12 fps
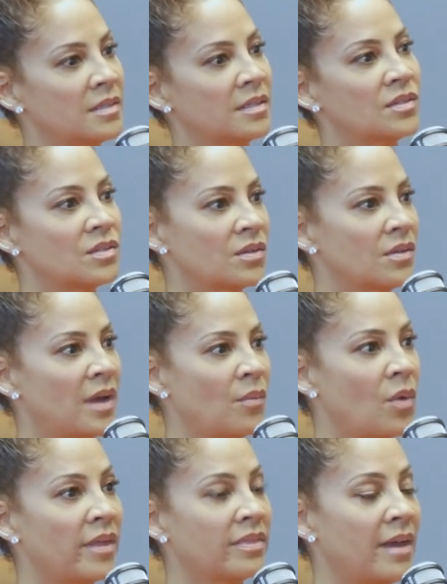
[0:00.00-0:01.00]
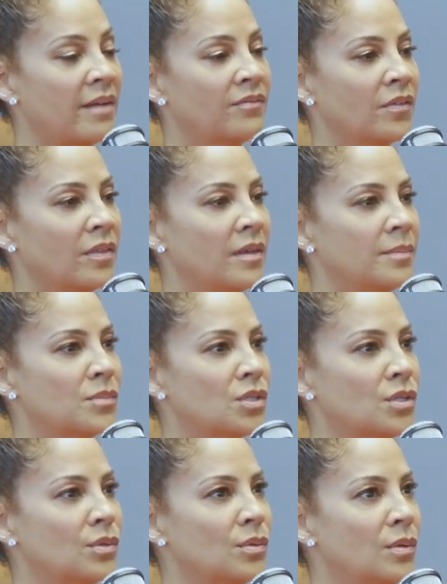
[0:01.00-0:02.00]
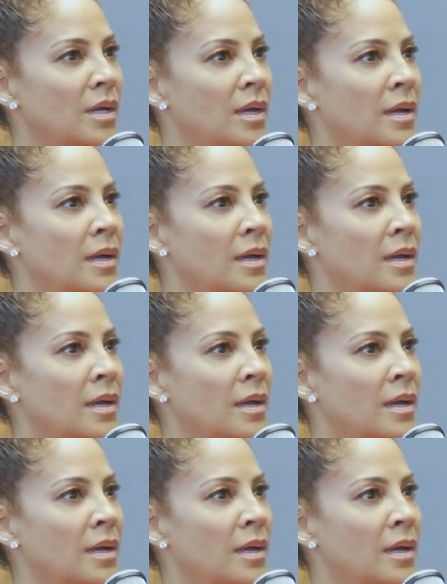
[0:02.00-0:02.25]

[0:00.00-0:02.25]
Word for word: sister i want that for them too